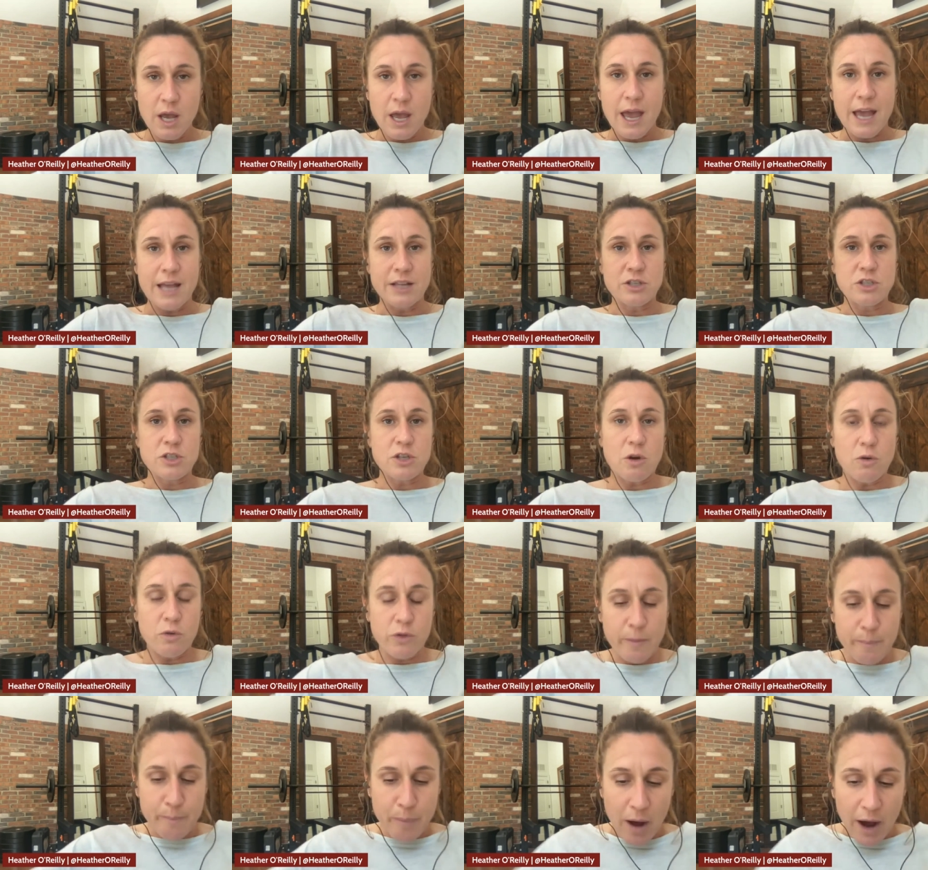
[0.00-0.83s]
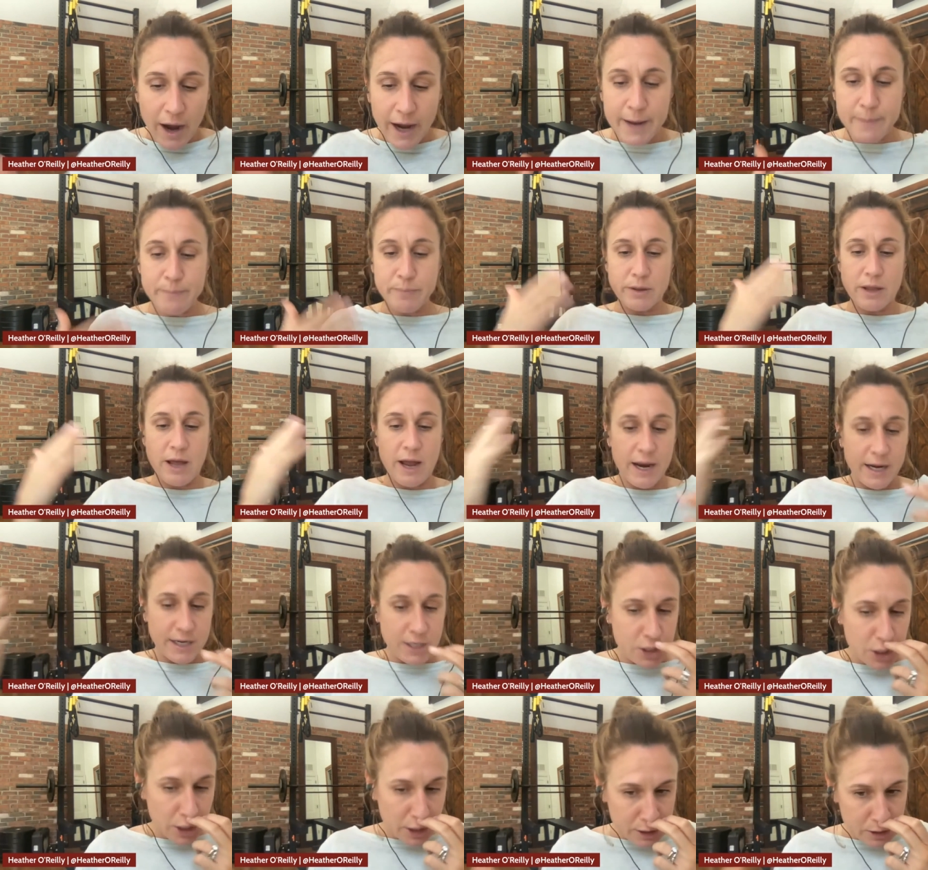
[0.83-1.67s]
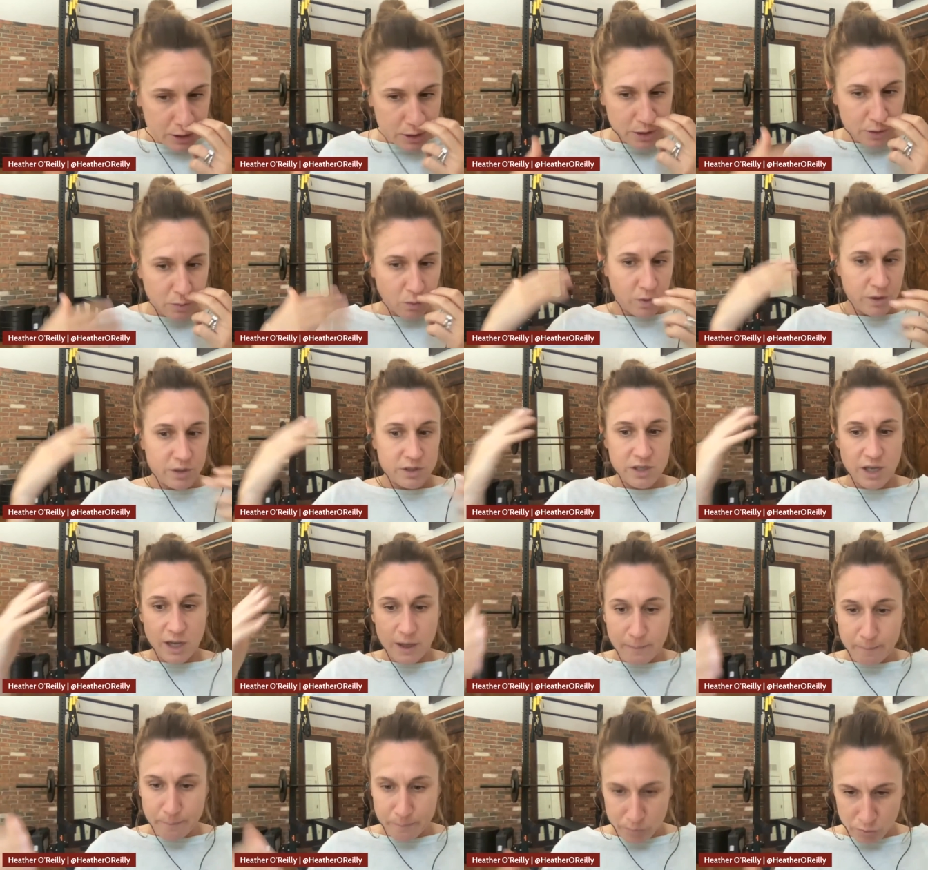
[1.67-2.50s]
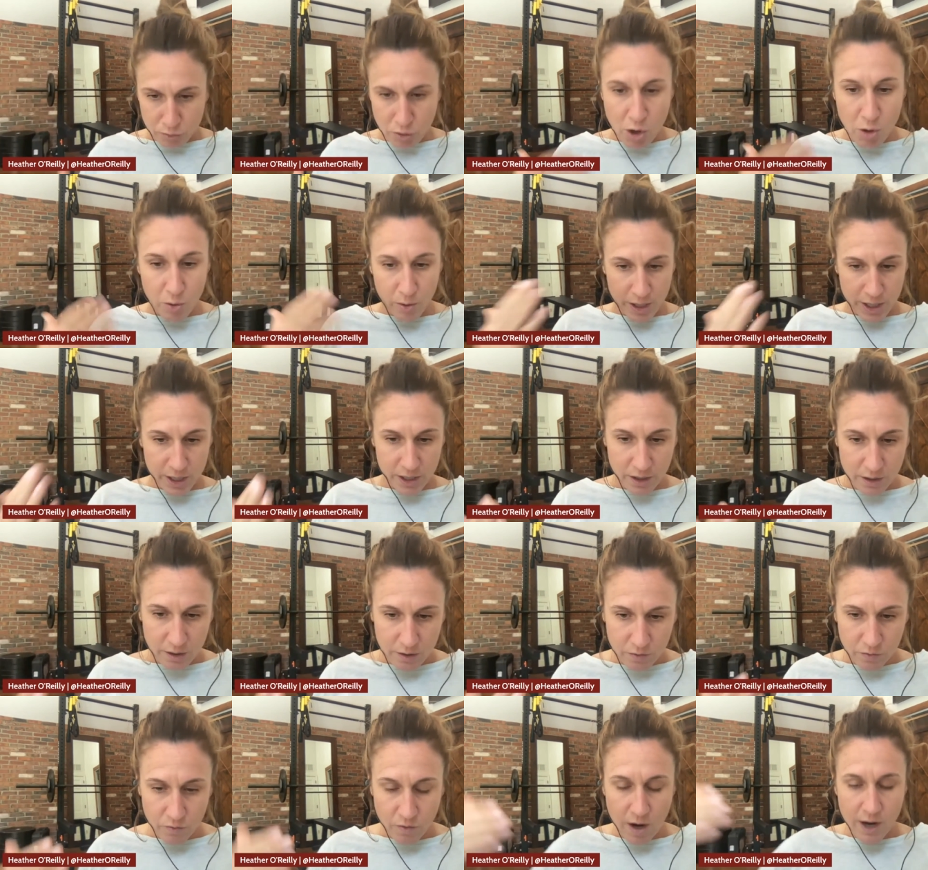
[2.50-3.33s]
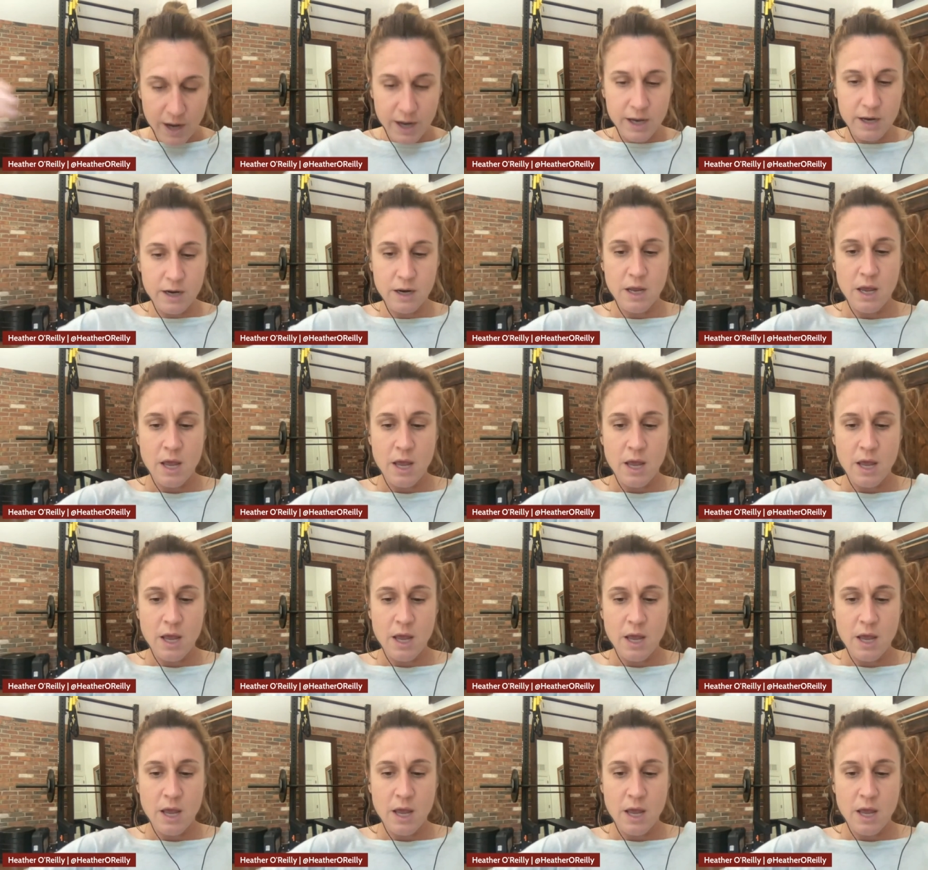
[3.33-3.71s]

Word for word: And so the pipeline just was like brewing, right?